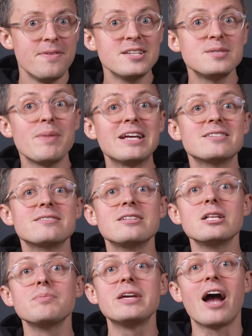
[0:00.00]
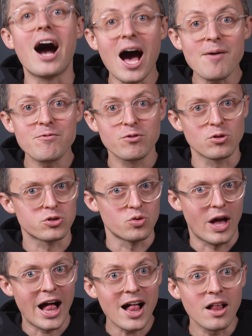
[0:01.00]
This may still be harmful to
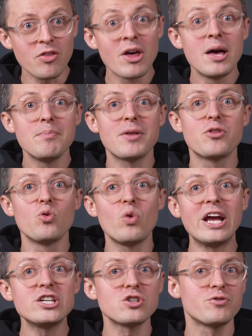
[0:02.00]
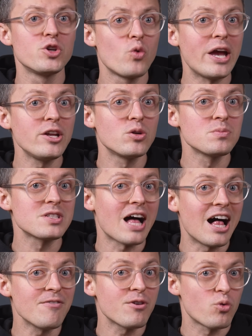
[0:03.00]
health, but the range of uranium's
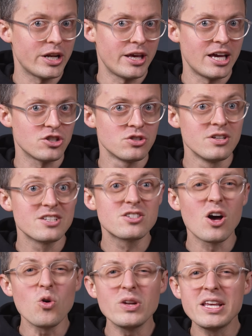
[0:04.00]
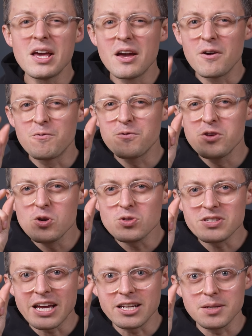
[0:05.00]
alpha radiation is only a few
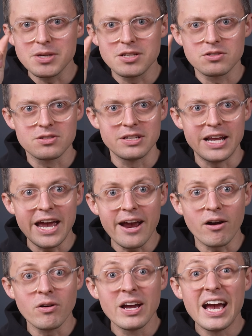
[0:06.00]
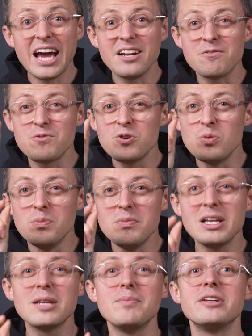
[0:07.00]
centimeters in air and a few
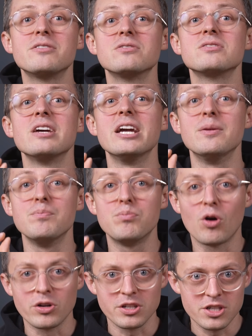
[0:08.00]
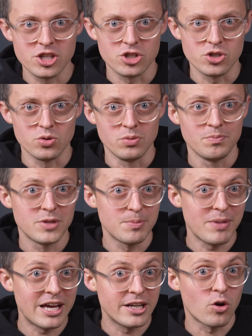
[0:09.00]
millimeters in body tissue,
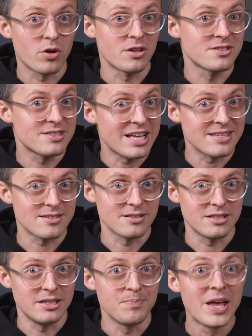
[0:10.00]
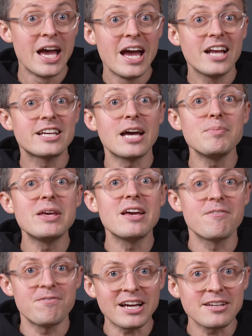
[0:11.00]
depending on its density. It can be
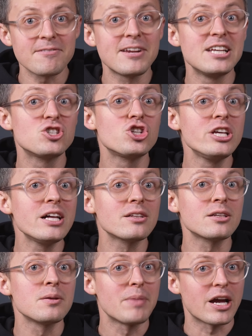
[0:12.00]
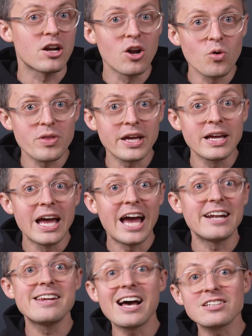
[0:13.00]
effectively shielded by clothing
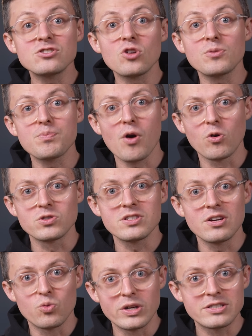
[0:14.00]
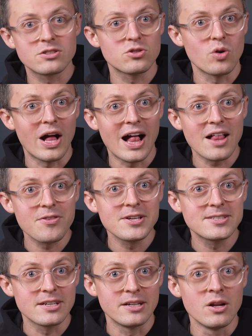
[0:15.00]
and does not pose a risk to healthy
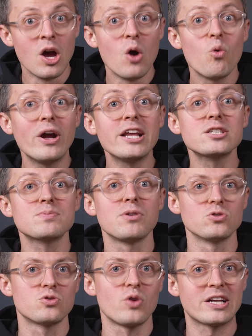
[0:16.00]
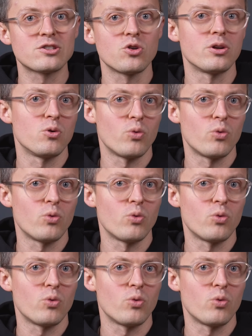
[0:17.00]
skin when exposed to external